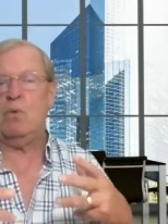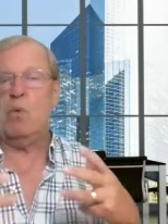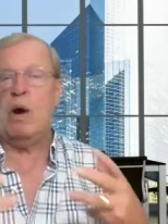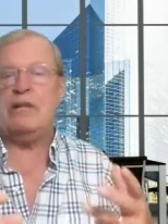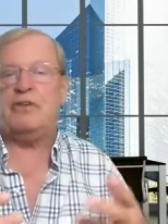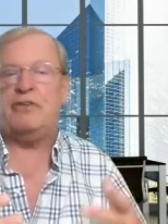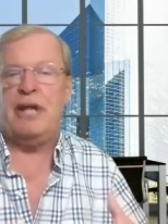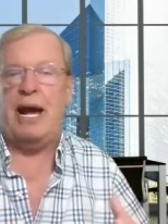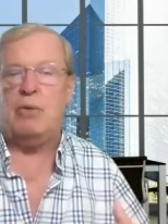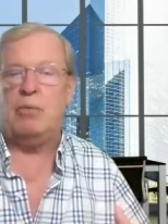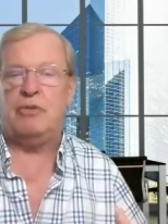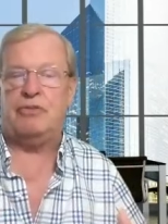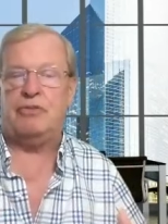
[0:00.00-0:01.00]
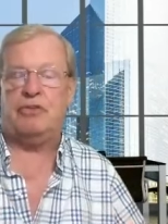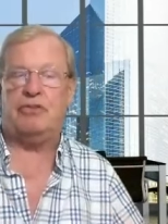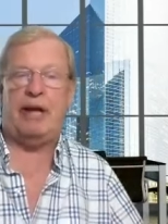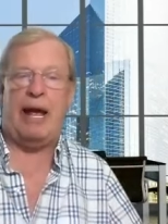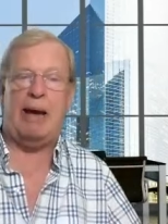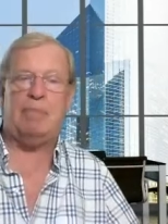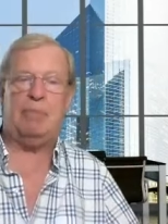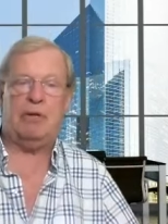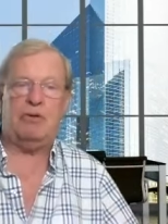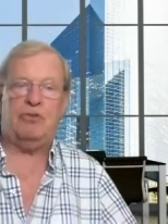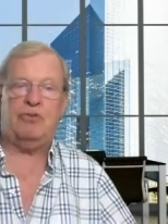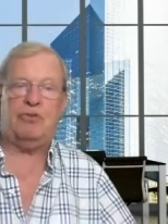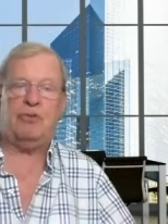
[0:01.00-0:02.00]
once that was
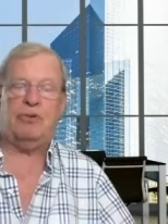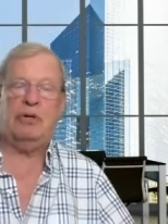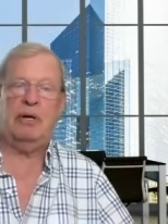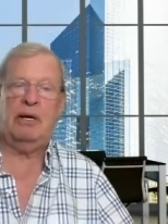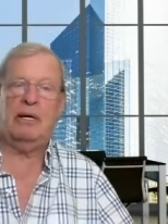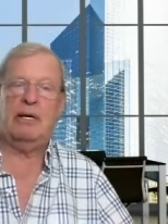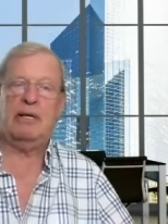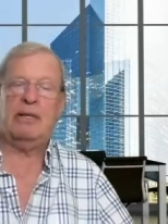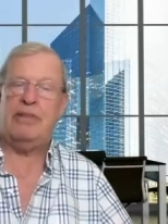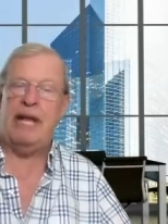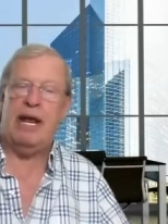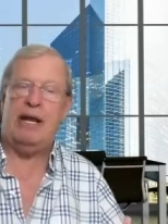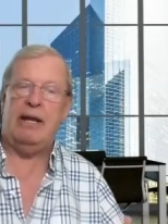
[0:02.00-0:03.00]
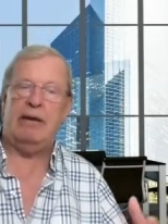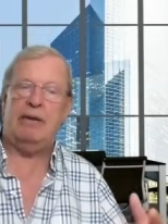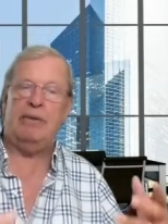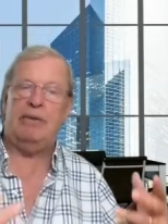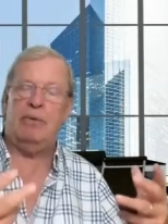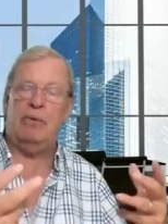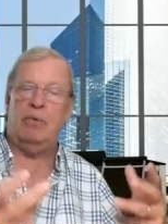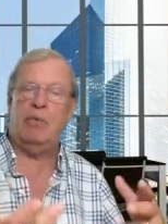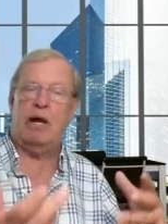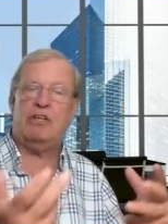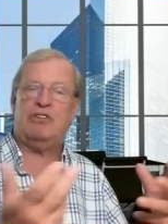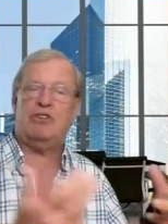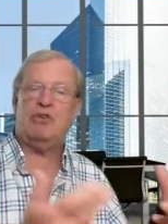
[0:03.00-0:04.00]
established, then
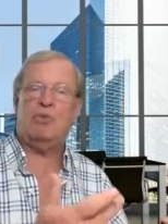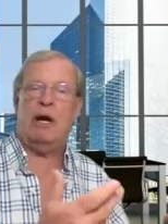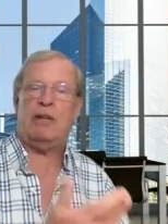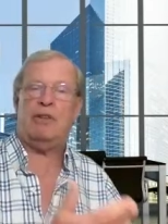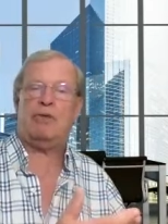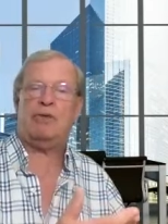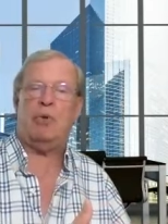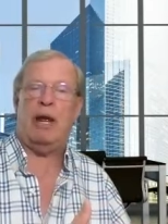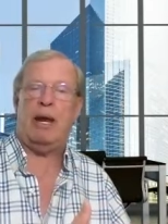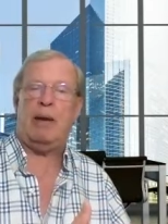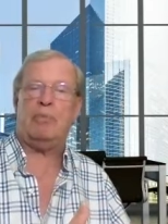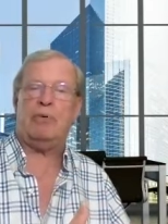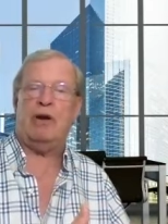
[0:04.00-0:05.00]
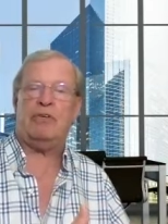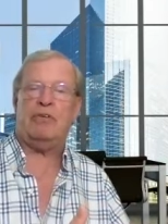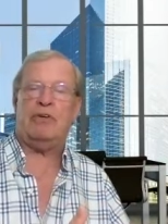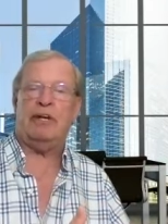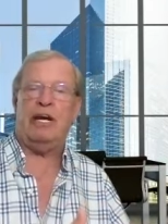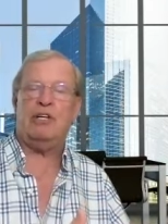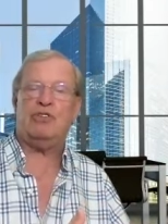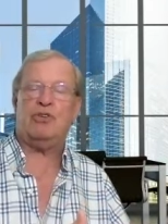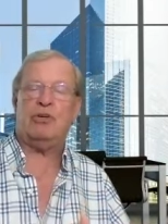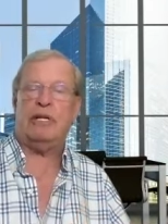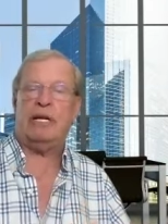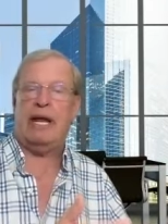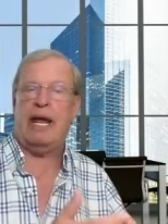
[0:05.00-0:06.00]
once you went through a
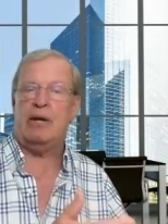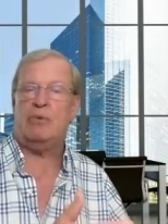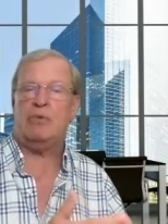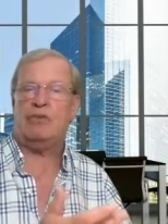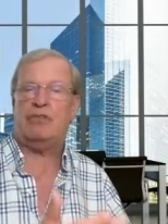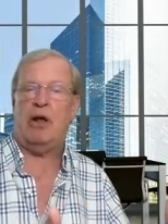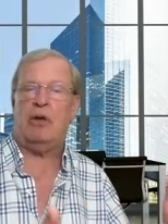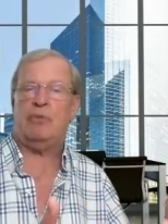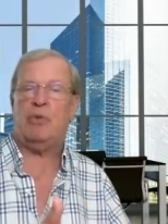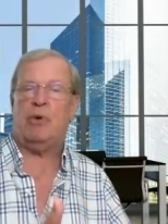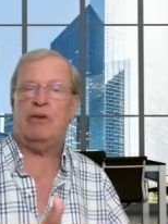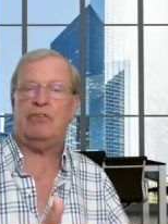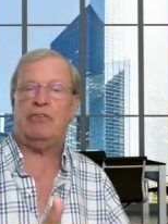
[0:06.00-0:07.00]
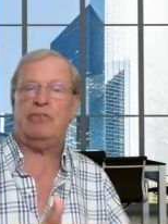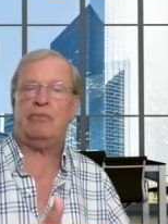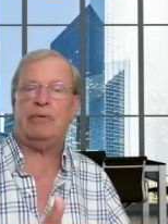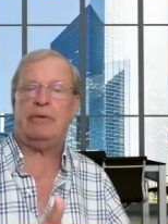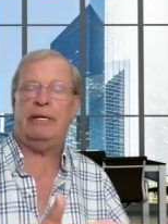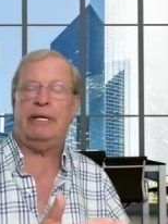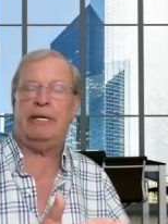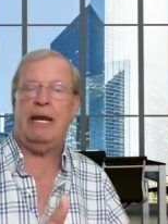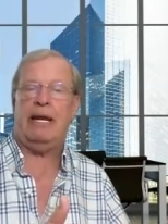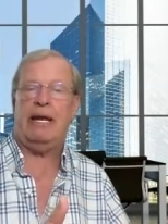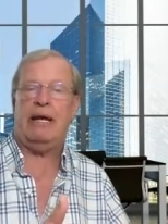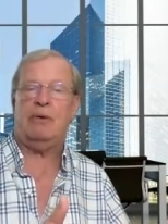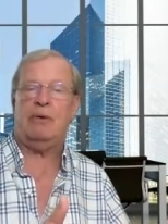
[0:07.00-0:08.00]
presentation, the end result was
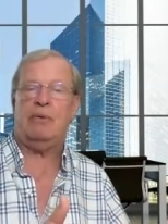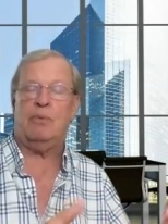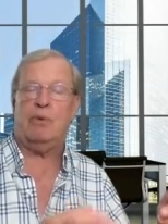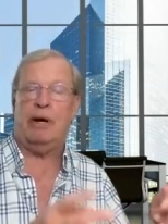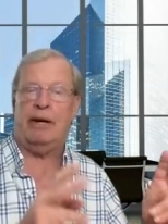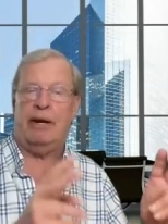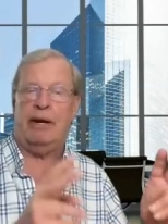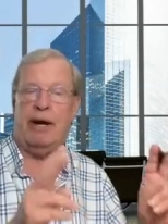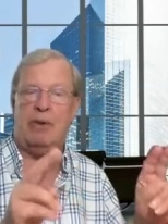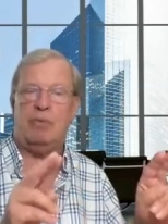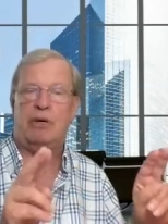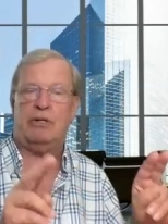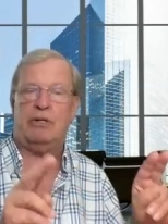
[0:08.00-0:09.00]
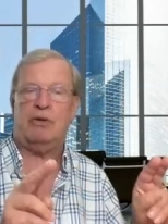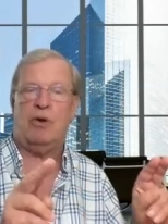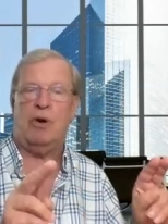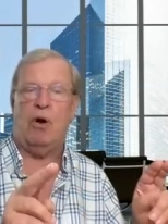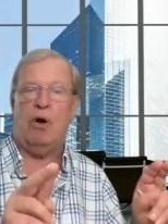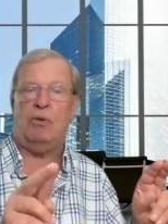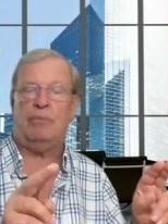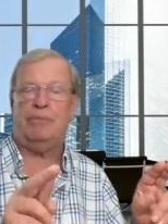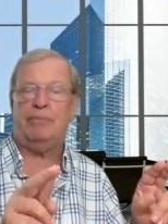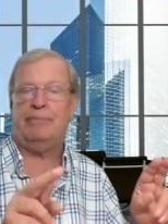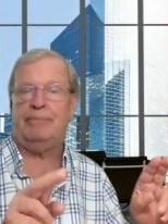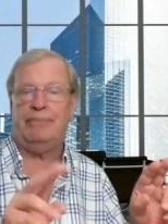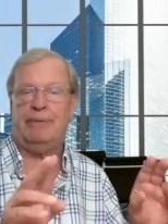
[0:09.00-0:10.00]
getting what I would
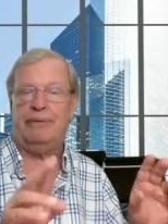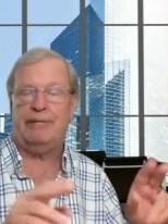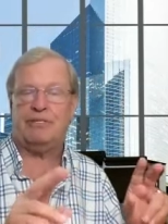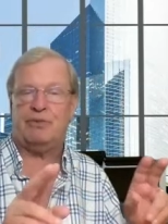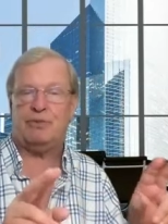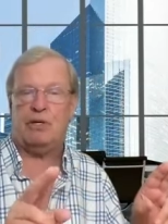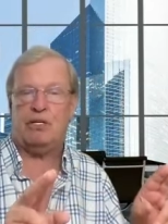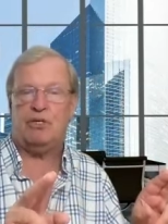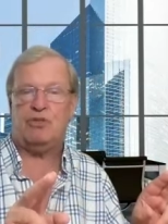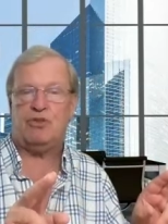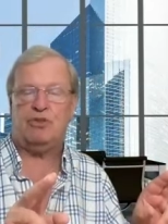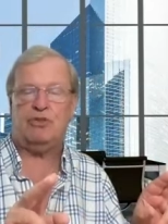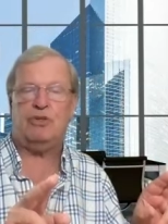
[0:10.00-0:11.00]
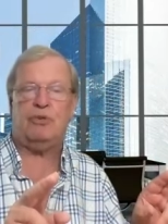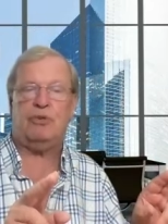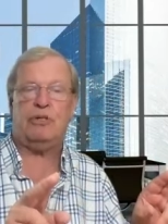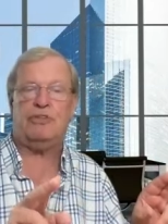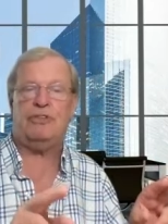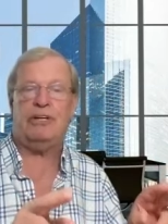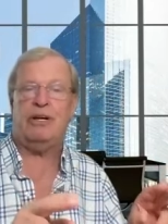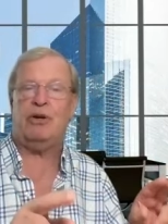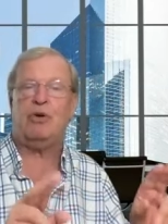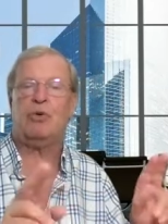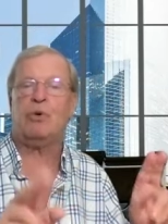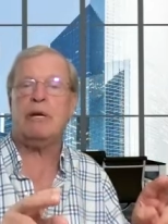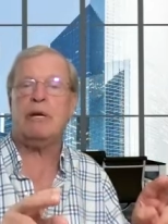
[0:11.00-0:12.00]
call this is what you should do is
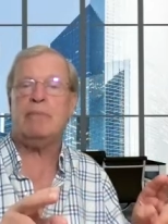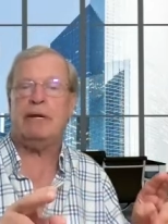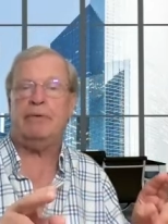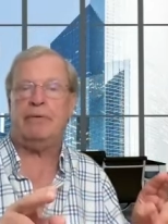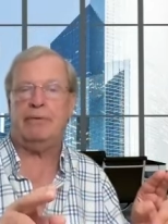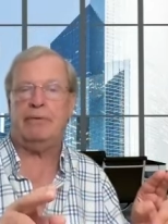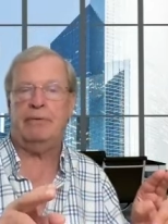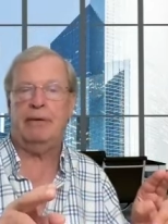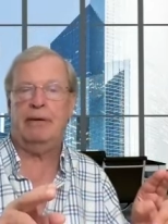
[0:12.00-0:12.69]
the agreement.